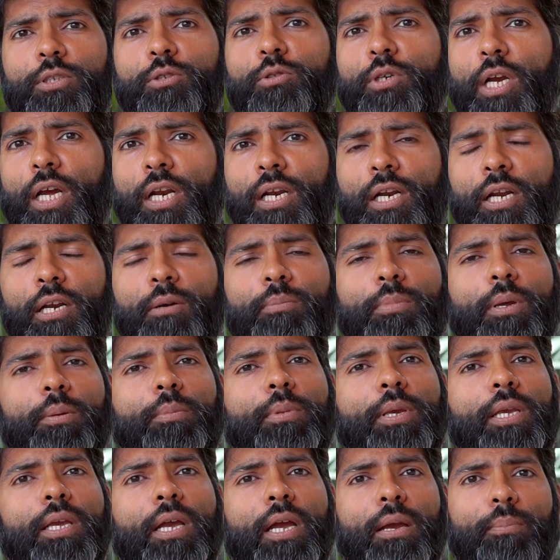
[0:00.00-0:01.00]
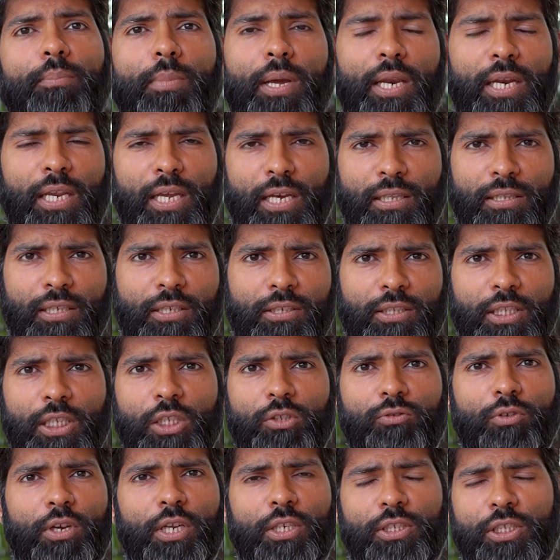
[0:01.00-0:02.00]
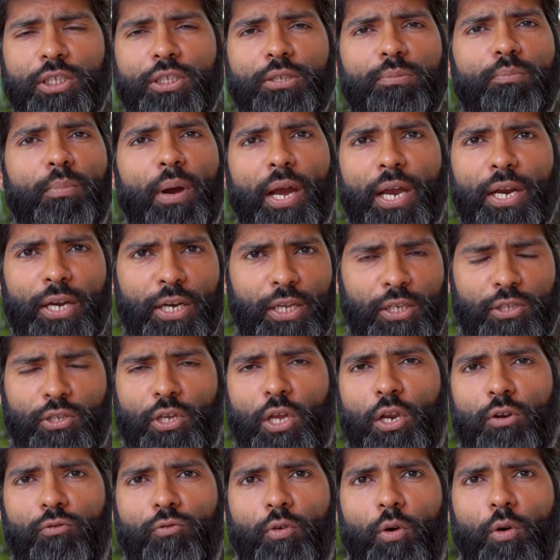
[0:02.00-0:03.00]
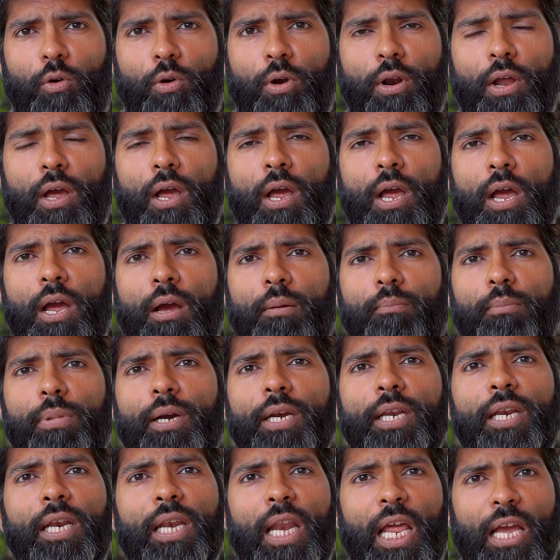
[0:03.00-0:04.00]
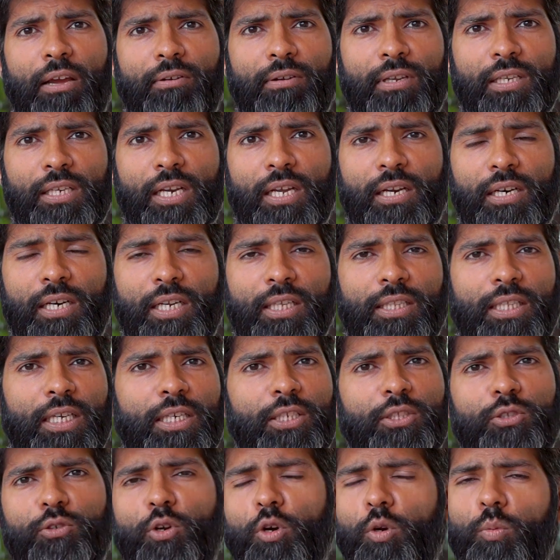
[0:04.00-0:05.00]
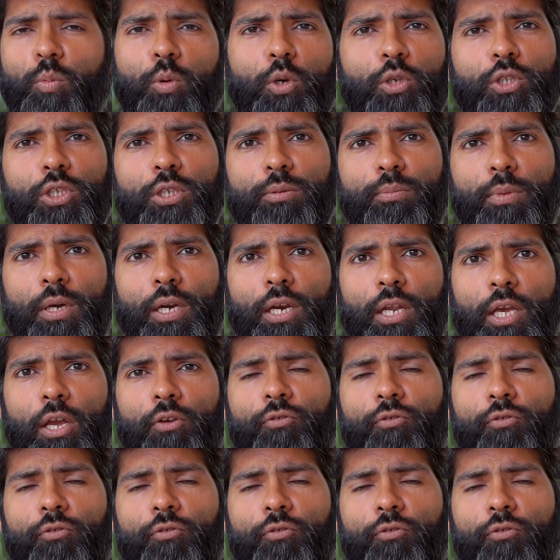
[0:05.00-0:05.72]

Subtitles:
You can learn maybe many other things where just mind is involved, but in language learning that is not possible.